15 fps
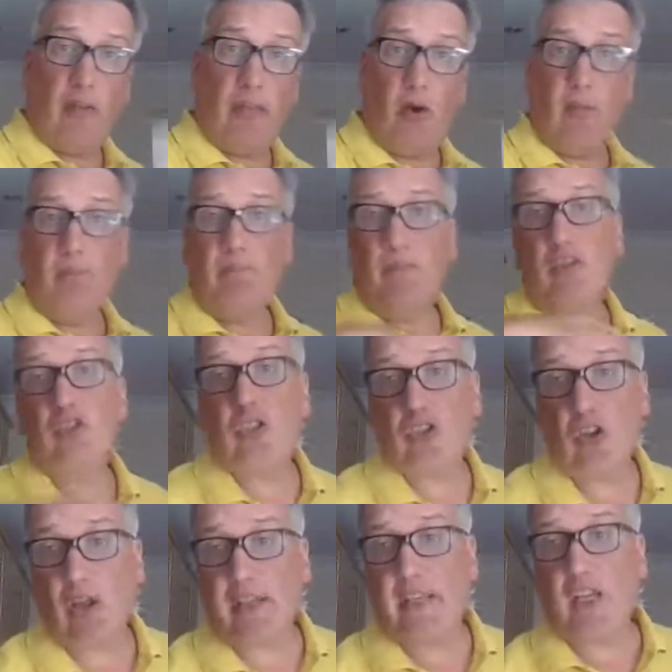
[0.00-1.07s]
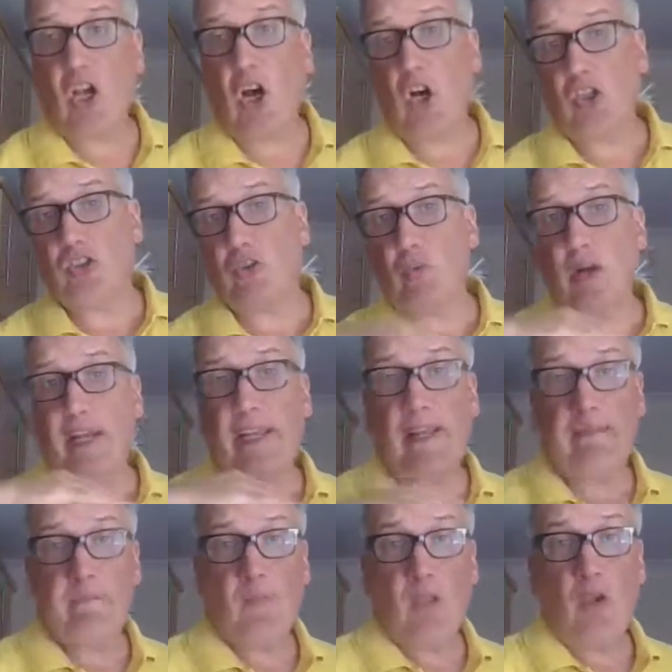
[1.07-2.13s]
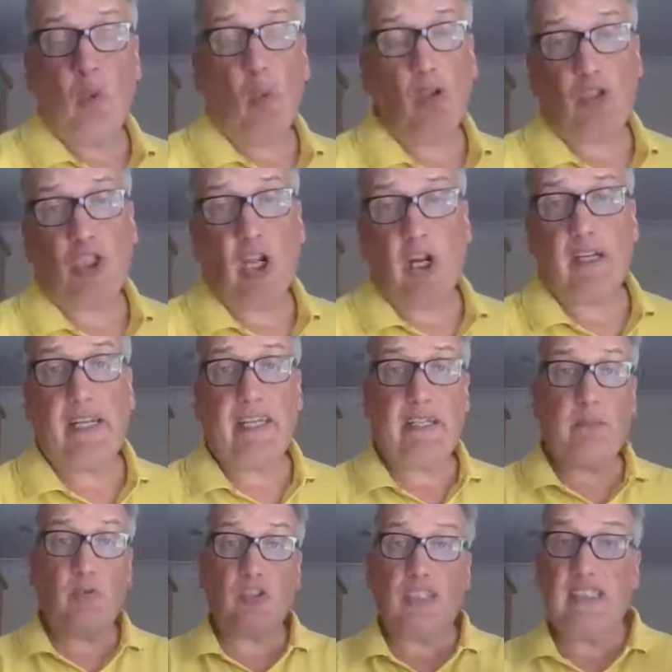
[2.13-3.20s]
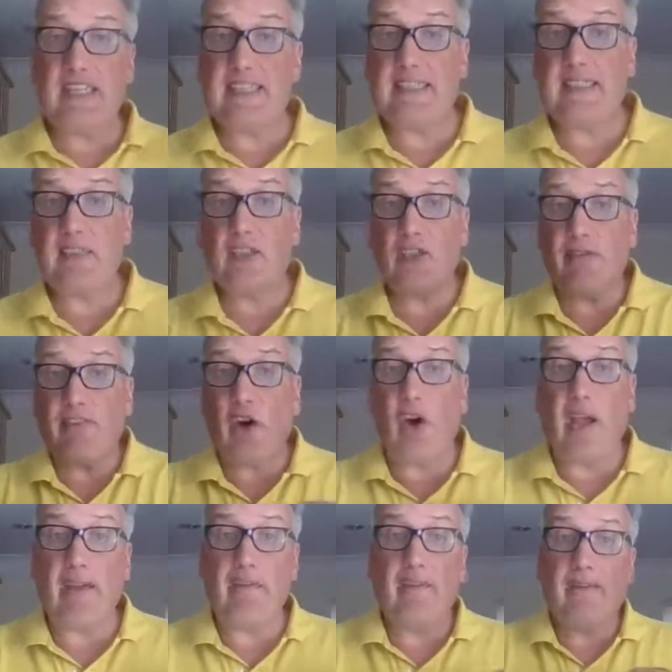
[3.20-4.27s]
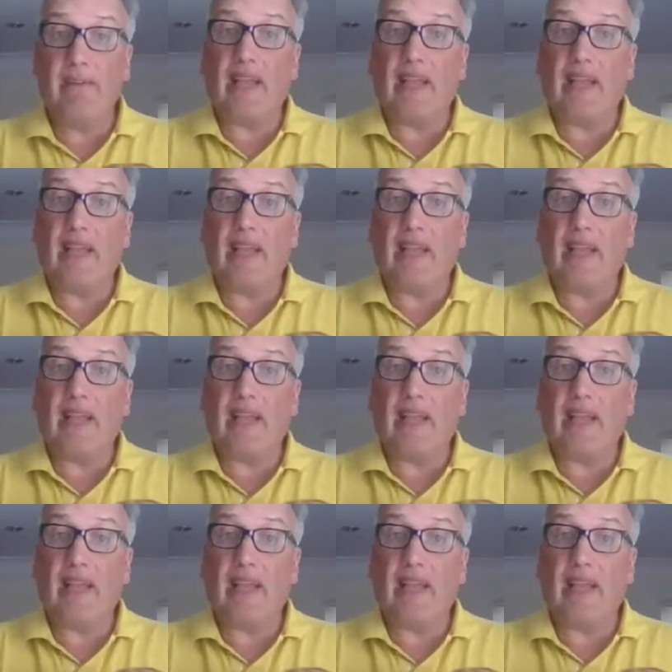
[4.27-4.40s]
at the bottom, just like in Castaway, what Chuck needed was he needed to survive.